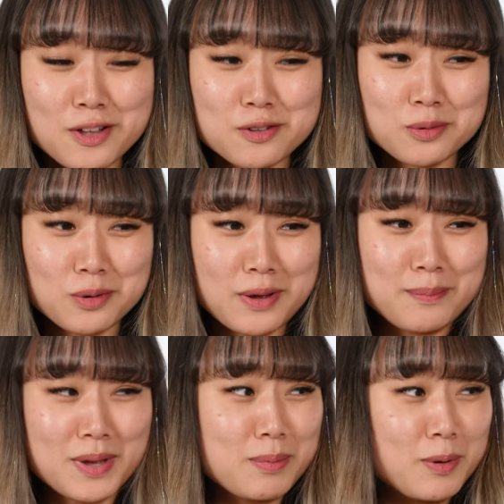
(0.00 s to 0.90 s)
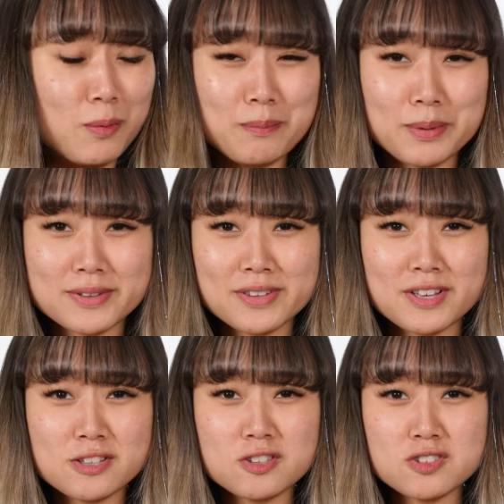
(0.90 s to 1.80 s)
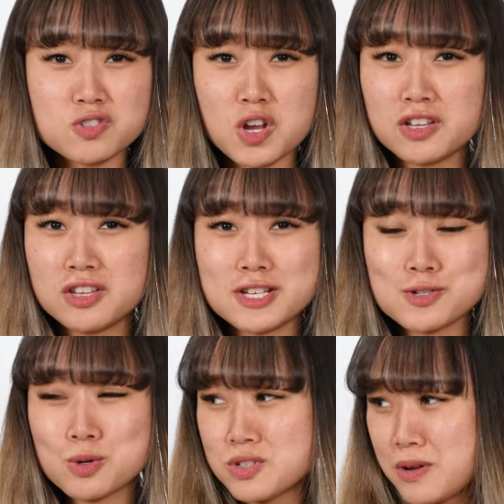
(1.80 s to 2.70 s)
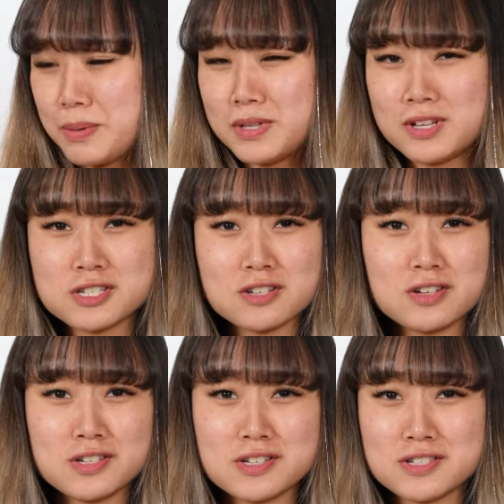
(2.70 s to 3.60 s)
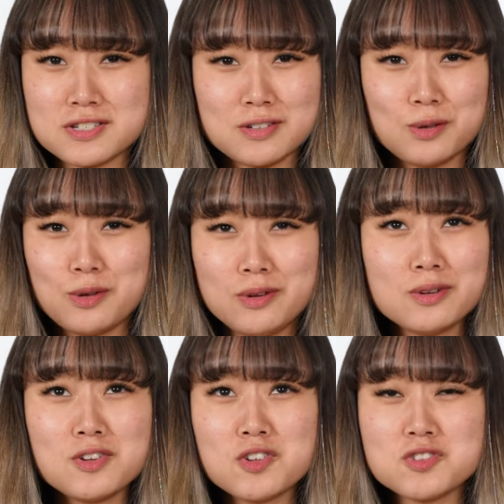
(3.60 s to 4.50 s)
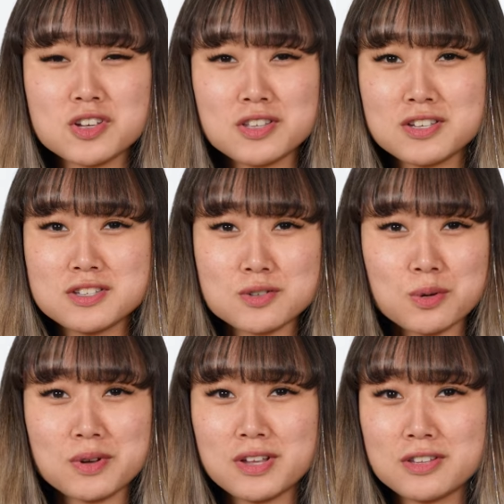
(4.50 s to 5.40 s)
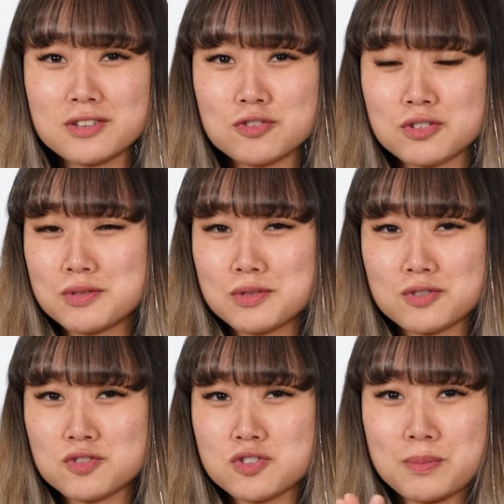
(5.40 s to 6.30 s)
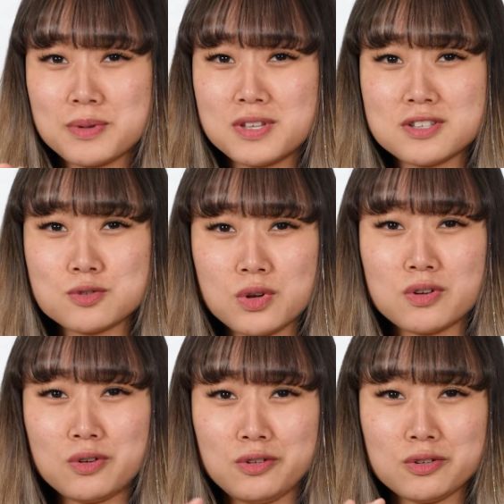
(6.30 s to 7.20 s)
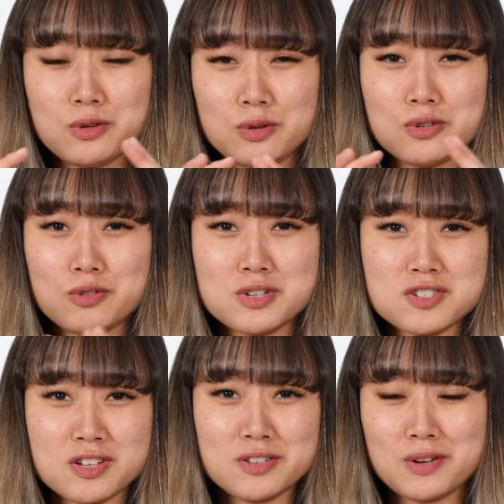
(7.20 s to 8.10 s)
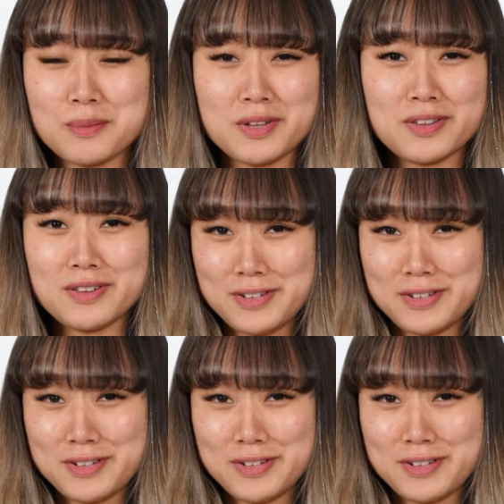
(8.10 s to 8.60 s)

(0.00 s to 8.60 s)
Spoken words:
So, and maybe 1% Chinese or Japanese, because, you know, Chinese, Korean, Japanese, we are all close to each other. I mean,